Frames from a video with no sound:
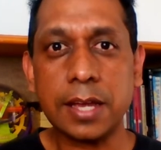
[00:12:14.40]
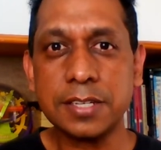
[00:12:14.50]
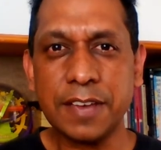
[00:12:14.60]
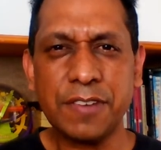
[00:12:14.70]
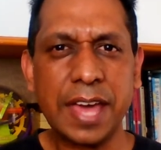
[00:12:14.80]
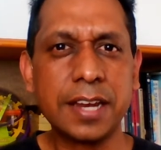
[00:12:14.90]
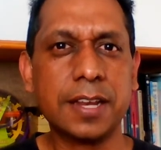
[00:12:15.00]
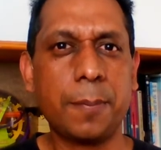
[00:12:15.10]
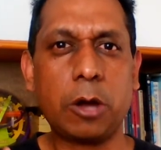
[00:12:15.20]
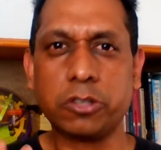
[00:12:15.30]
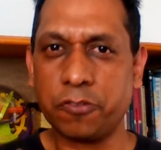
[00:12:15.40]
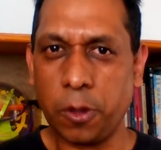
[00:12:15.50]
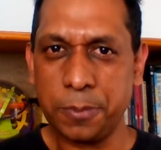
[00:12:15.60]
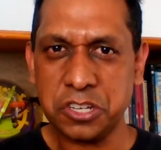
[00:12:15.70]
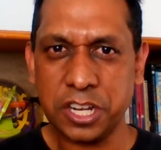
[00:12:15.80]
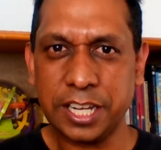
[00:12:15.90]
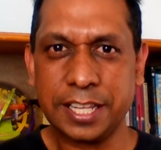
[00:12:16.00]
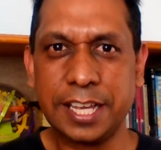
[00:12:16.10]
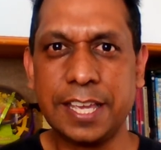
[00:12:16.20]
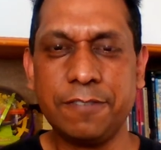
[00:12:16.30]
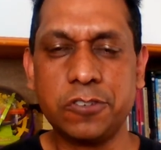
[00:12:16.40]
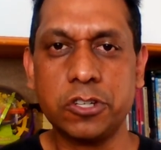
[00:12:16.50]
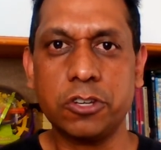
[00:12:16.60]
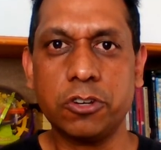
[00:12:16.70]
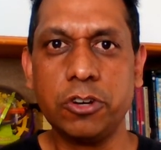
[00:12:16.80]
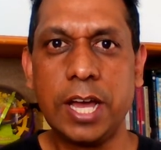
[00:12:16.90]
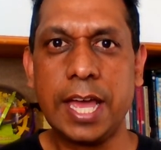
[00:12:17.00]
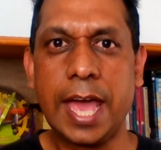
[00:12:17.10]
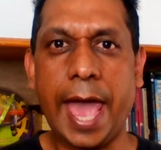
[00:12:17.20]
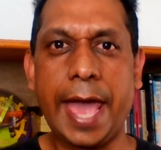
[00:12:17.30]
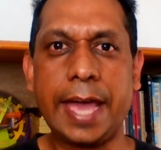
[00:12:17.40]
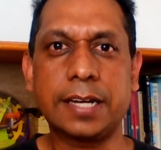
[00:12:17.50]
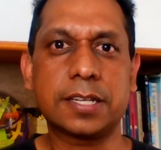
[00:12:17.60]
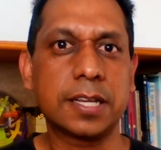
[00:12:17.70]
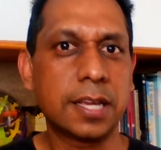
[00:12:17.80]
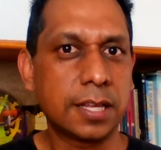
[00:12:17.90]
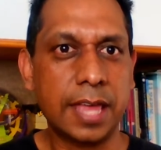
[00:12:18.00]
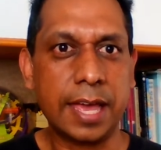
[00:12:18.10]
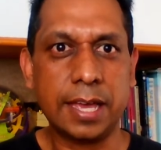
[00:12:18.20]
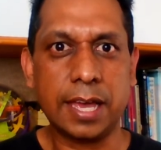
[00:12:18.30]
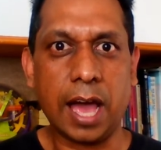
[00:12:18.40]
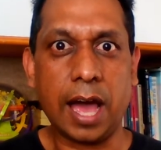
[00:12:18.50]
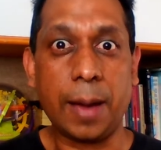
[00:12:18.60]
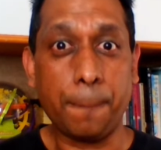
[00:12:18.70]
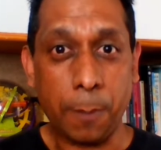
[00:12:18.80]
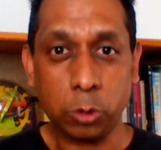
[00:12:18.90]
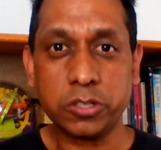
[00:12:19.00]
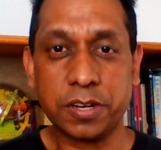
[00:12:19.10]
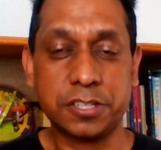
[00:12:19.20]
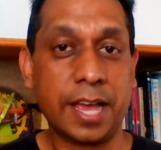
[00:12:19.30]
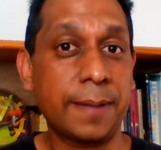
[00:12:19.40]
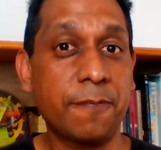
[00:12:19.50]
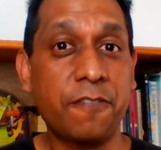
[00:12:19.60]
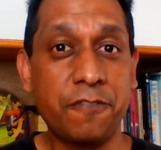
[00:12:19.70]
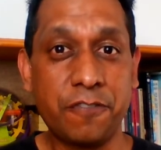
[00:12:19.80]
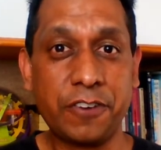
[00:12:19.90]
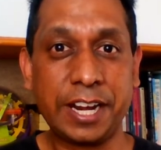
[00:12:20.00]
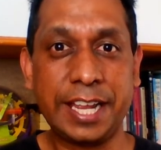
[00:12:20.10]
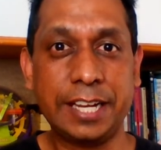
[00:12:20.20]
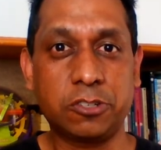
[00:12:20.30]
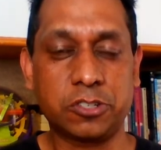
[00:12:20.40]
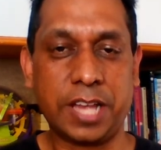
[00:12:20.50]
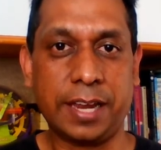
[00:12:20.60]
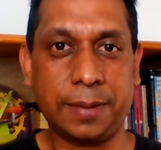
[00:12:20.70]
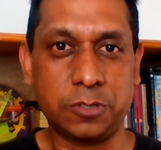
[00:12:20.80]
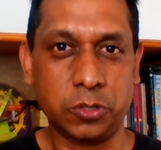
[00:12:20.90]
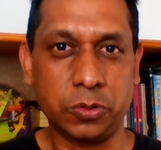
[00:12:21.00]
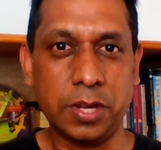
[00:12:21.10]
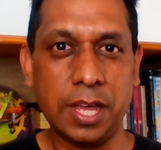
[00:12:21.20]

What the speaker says: they vary in the amount of commission that they give to you, and they are most of the time free to sign up to.